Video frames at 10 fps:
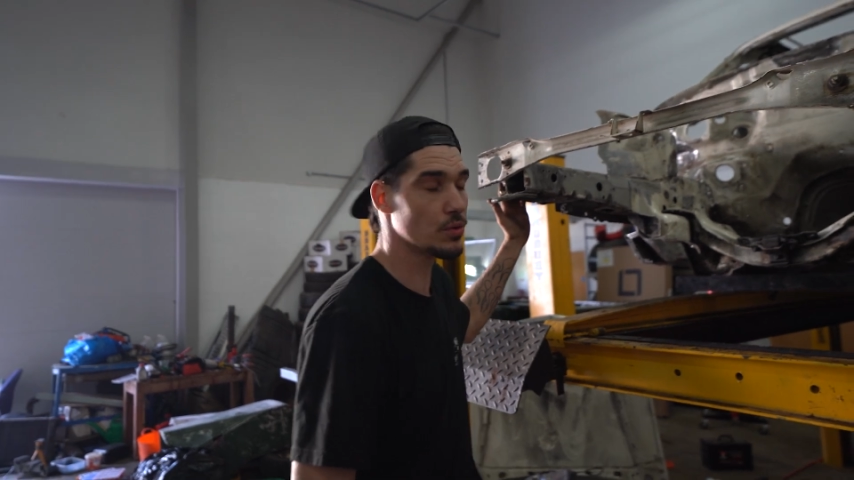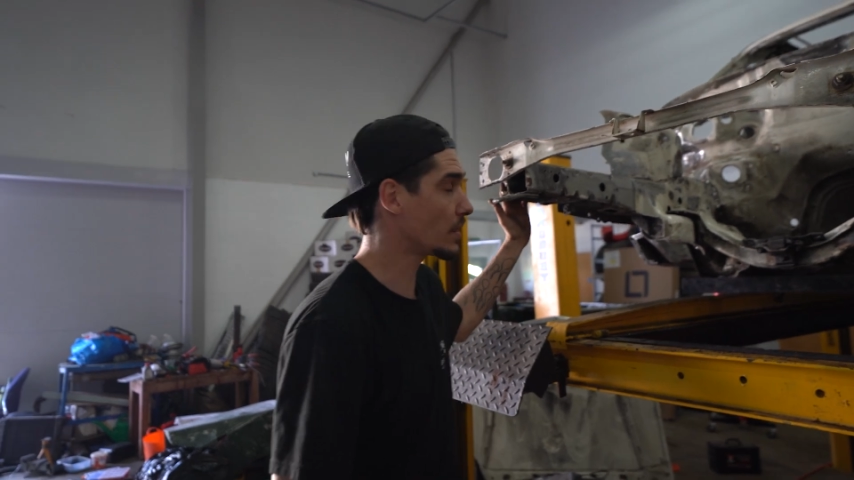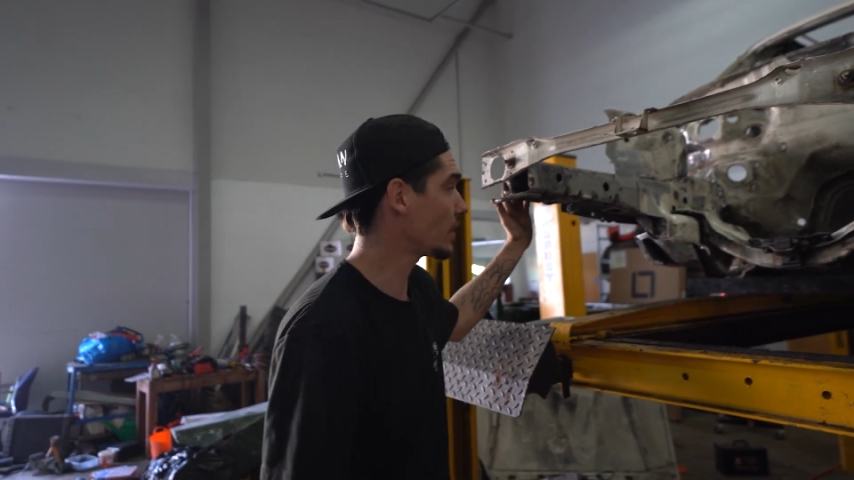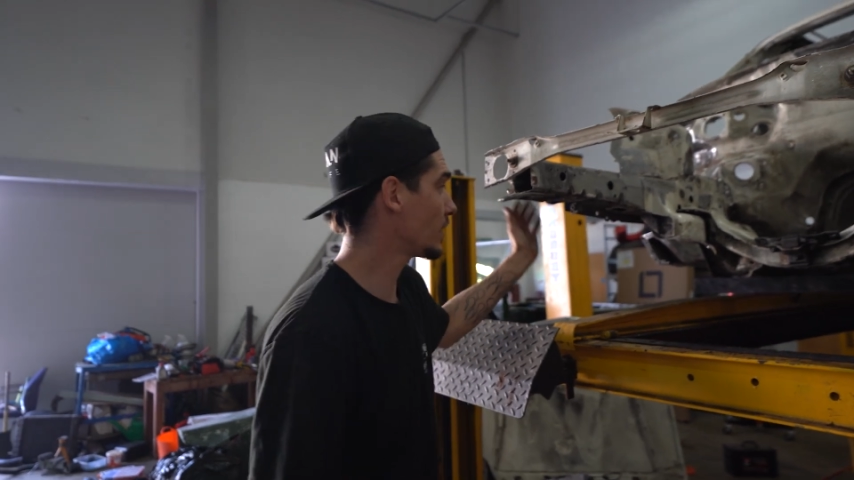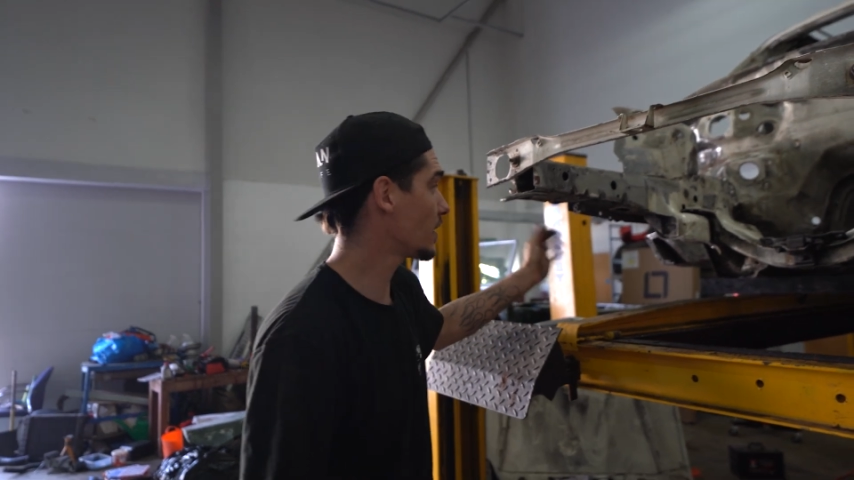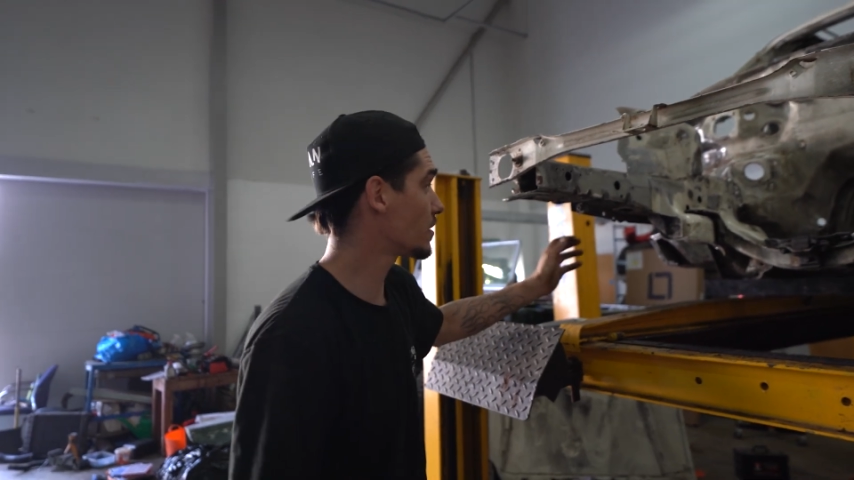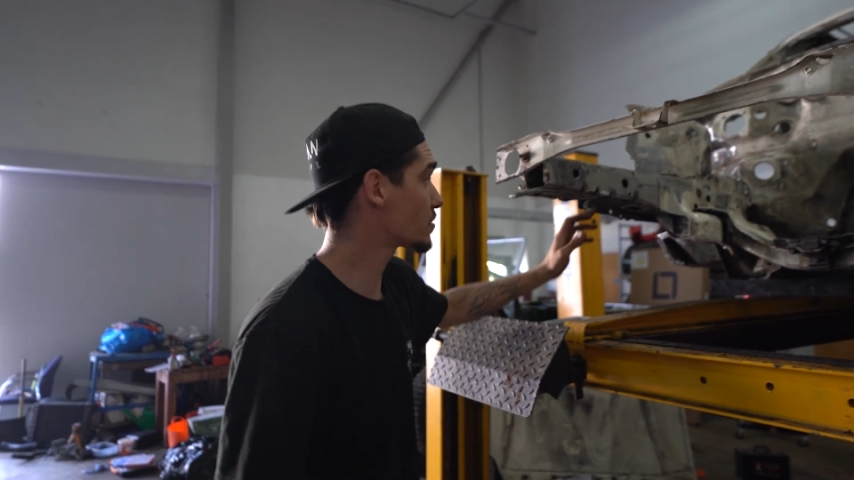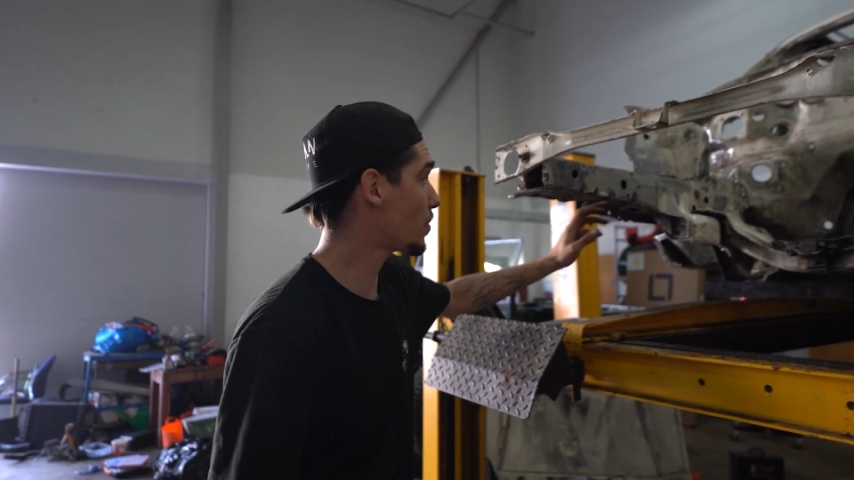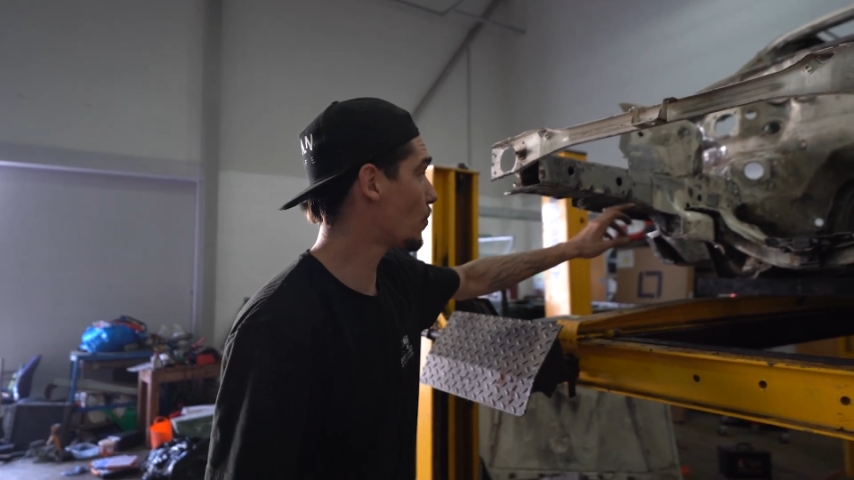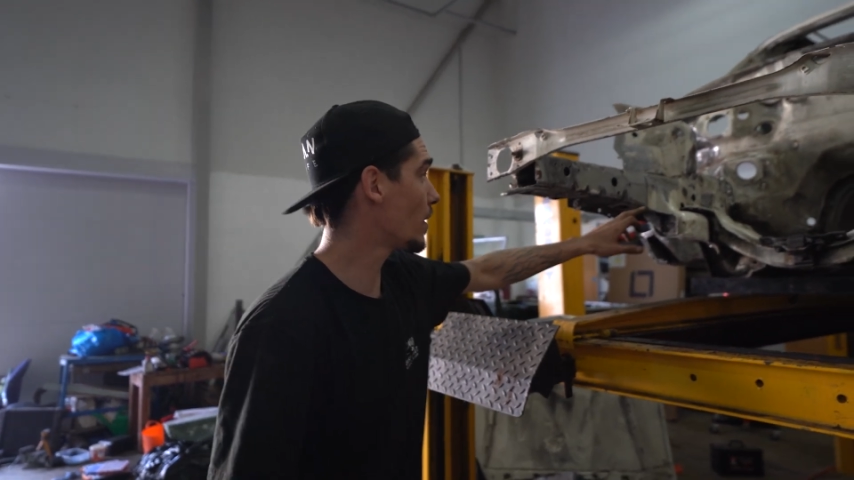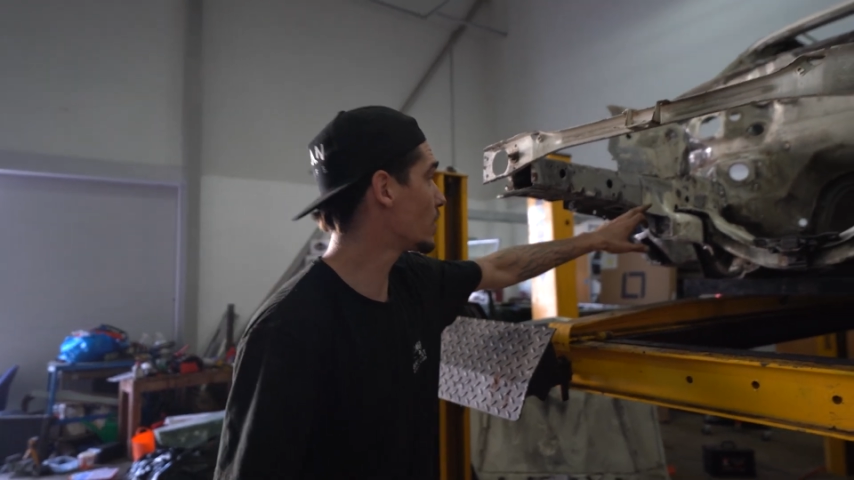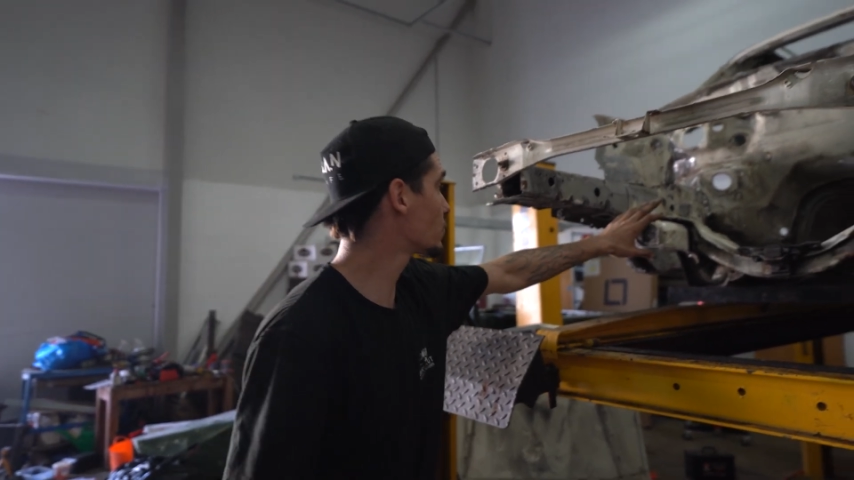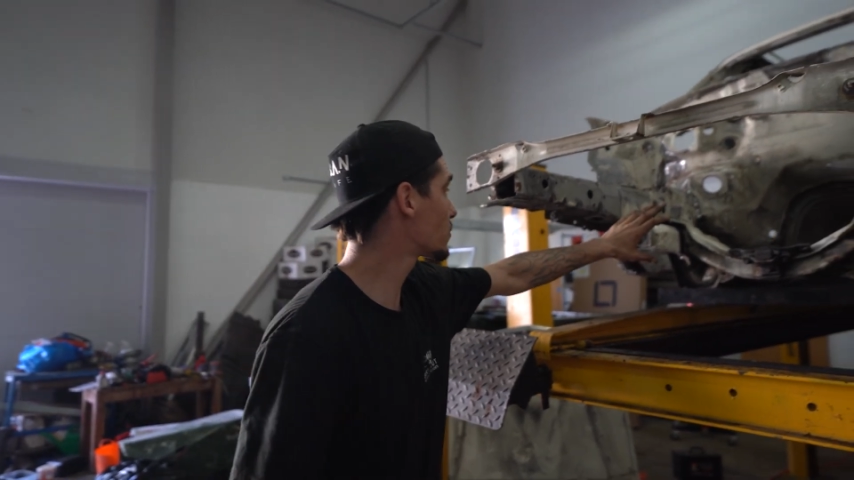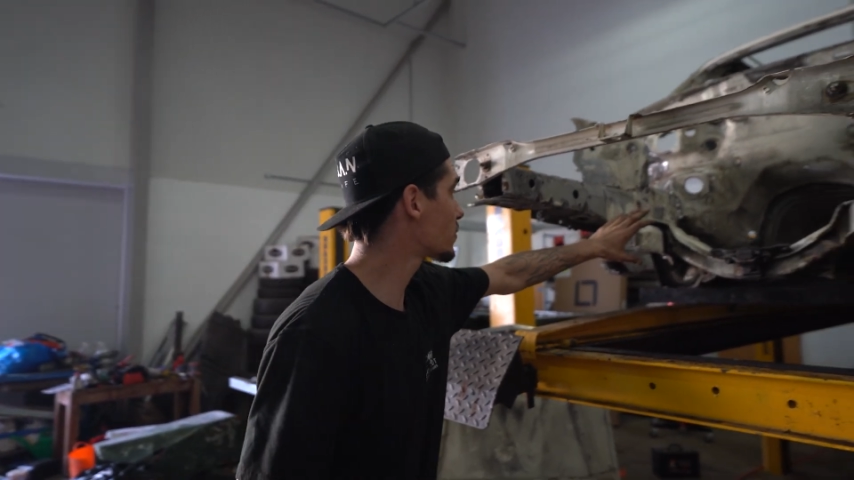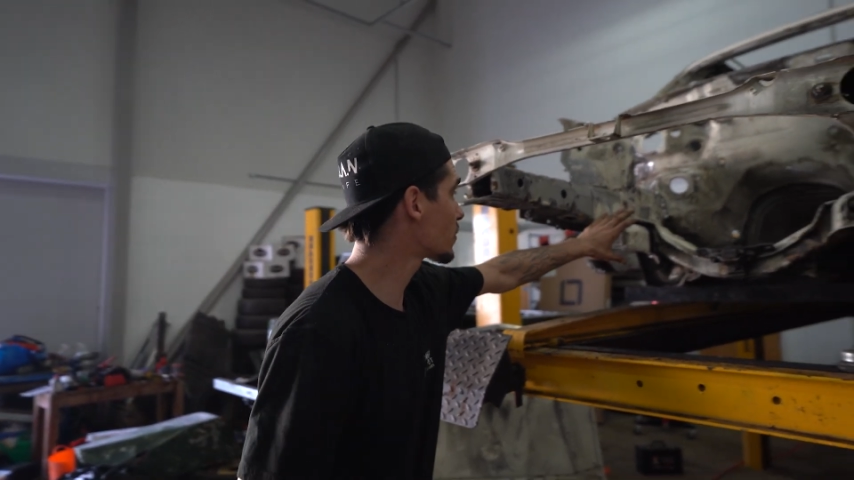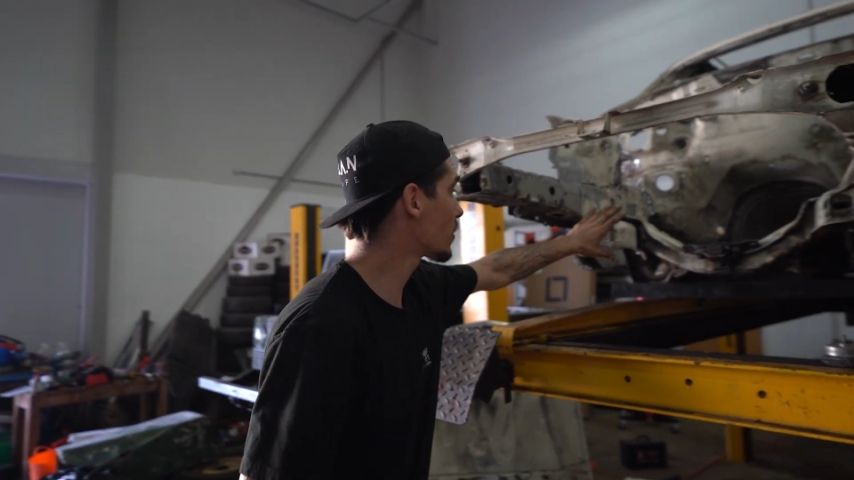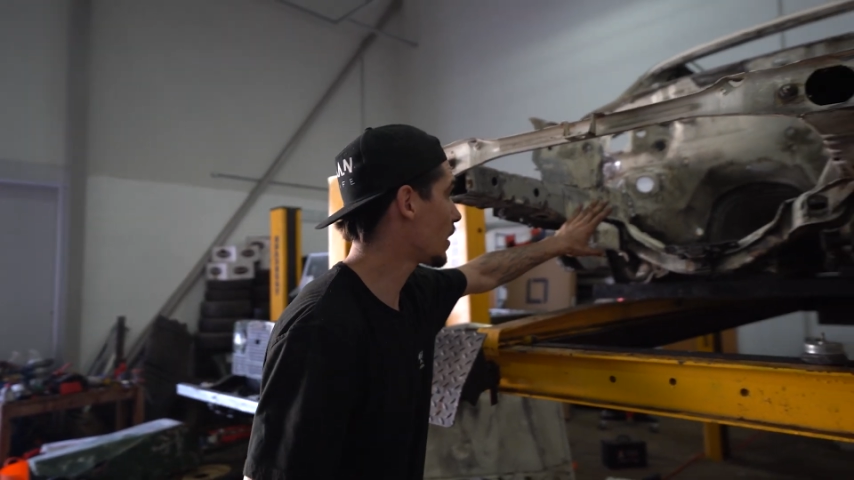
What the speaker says: the spot welds